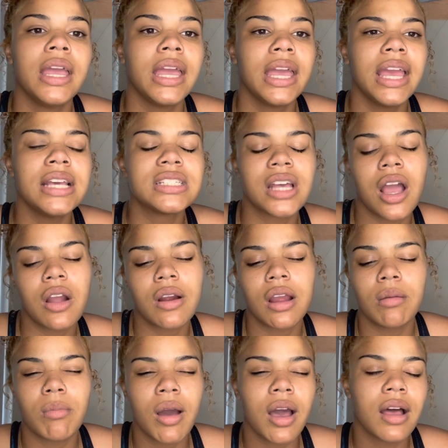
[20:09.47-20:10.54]
He's like, all
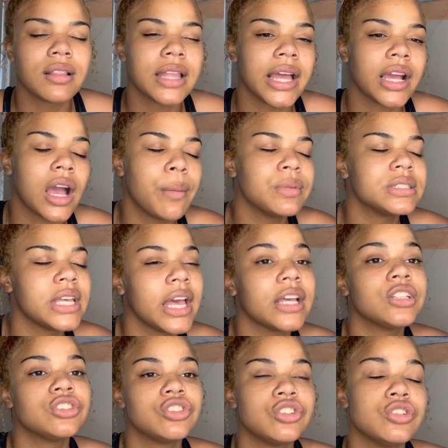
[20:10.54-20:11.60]
right, ma, like I'm gonna
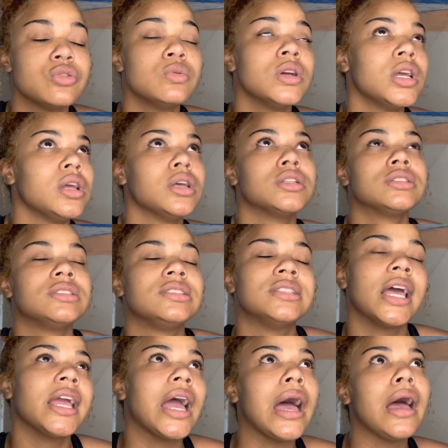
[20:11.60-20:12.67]
text you,
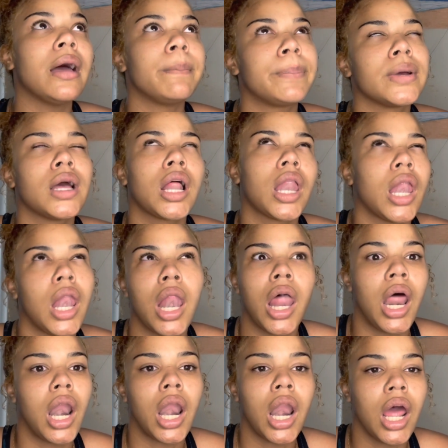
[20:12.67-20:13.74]
stay up, blah,
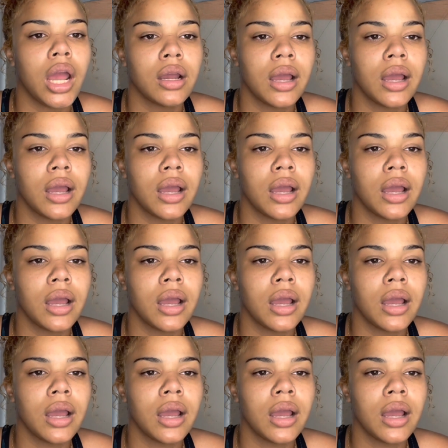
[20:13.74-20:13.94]
blah, blah.